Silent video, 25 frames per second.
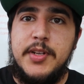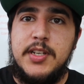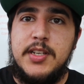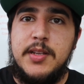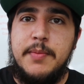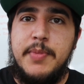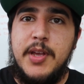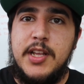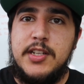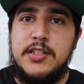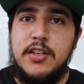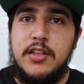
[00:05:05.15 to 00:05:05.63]
It
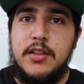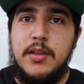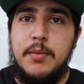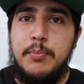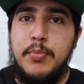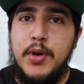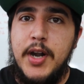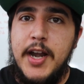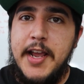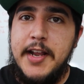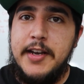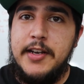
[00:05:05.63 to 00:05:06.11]
depends on the
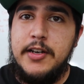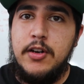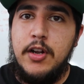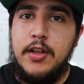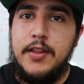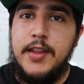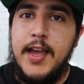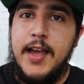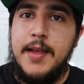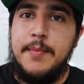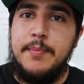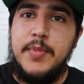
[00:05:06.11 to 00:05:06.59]
brand and
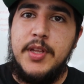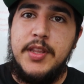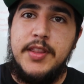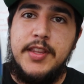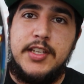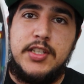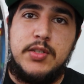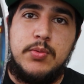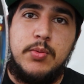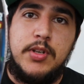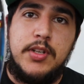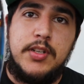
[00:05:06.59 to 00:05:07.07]
all that. But
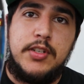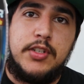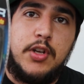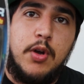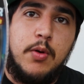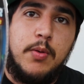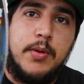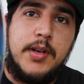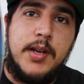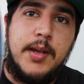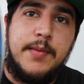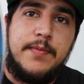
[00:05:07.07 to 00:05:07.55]
this one's
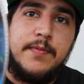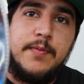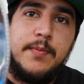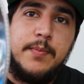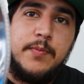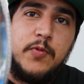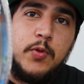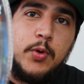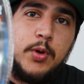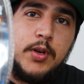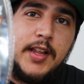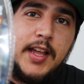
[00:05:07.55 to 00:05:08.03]
going up
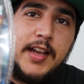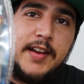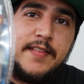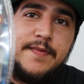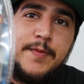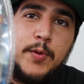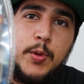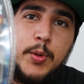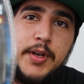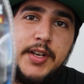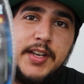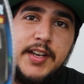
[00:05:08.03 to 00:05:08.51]
for like
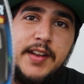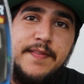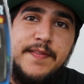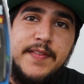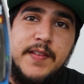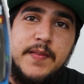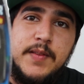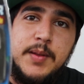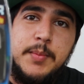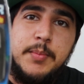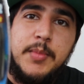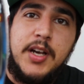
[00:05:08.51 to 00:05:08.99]
40 to
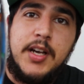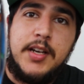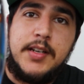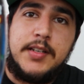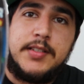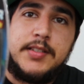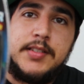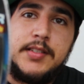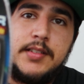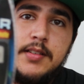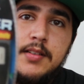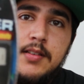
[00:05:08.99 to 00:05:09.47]
50
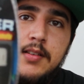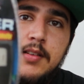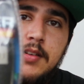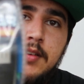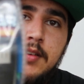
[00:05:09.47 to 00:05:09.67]
bucks.